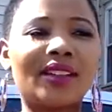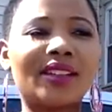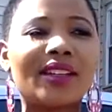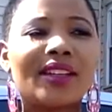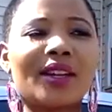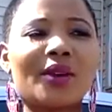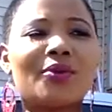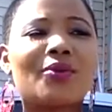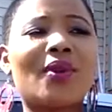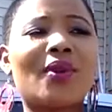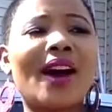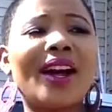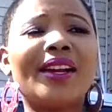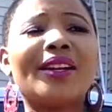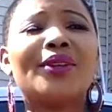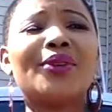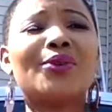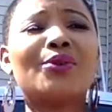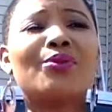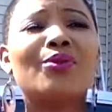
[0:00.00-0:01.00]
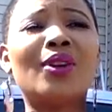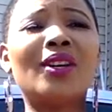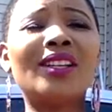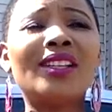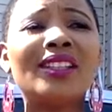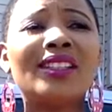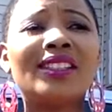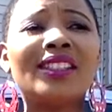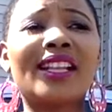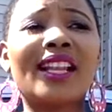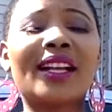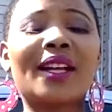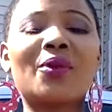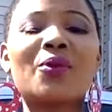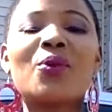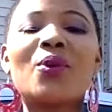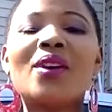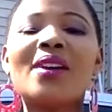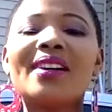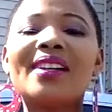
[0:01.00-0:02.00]
Like, what in the world? Like,
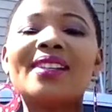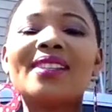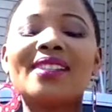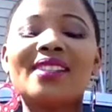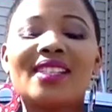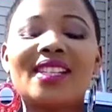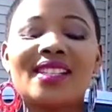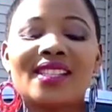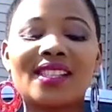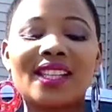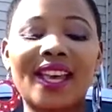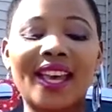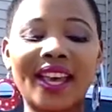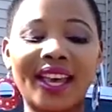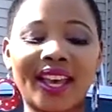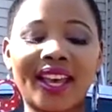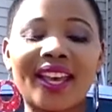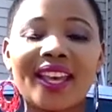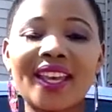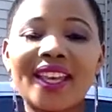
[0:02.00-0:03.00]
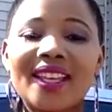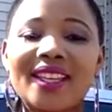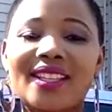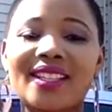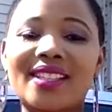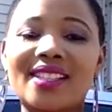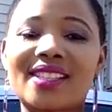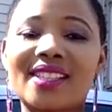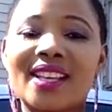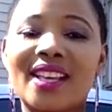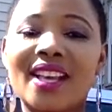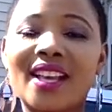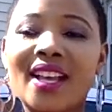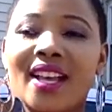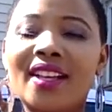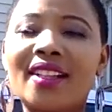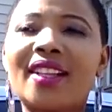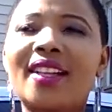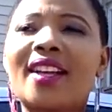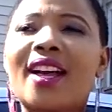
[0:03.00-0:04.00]
what is this hate?
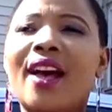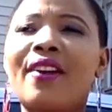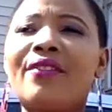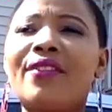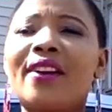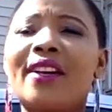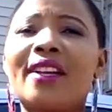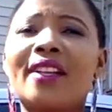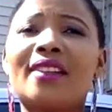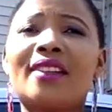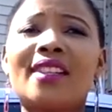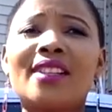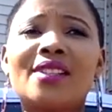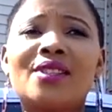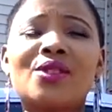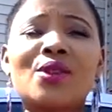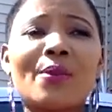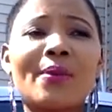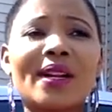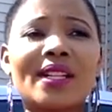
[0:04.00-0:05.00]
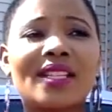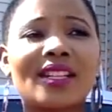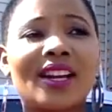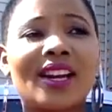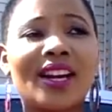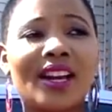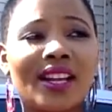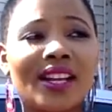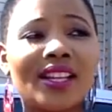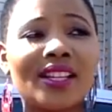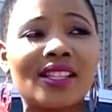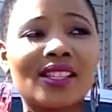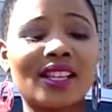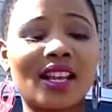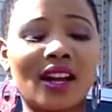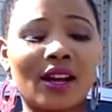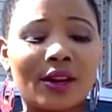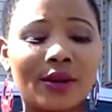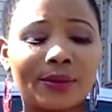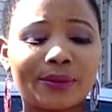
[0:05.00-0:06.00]
Like, I feel like there is so much hate
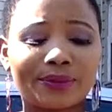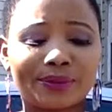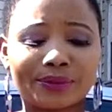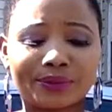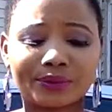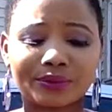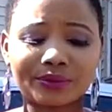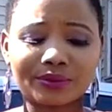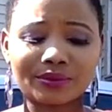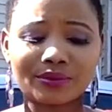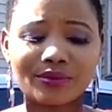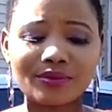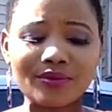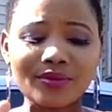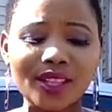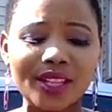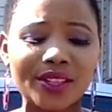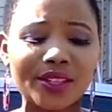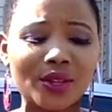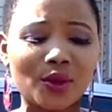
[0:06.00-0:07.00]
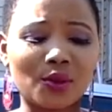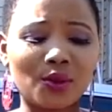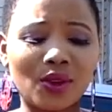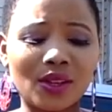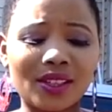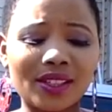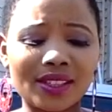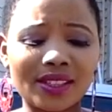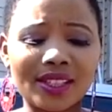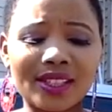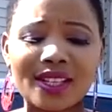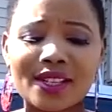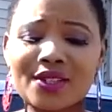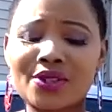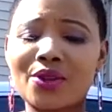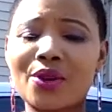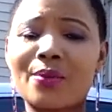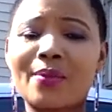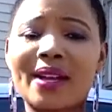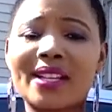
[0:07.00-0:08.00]
in the world. There's
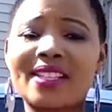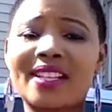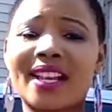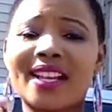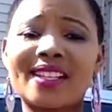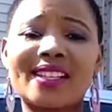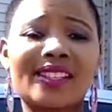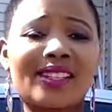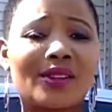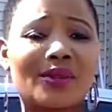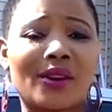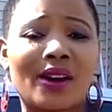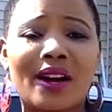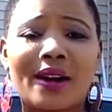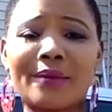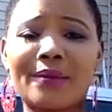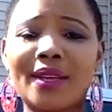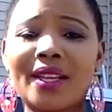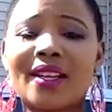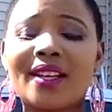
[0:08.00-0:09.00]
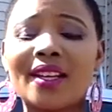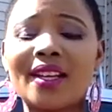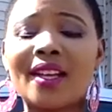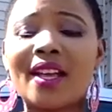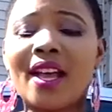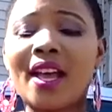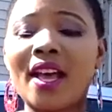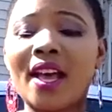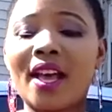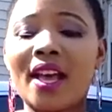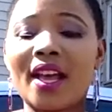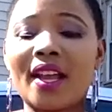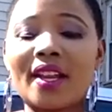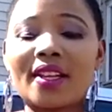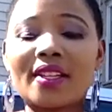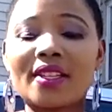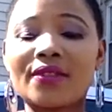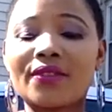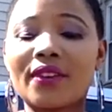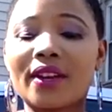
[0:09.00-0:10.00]
so much hate in our community, and I
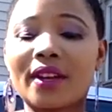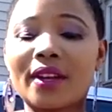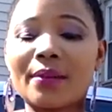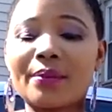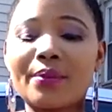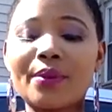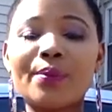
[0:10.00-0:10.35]
just feel like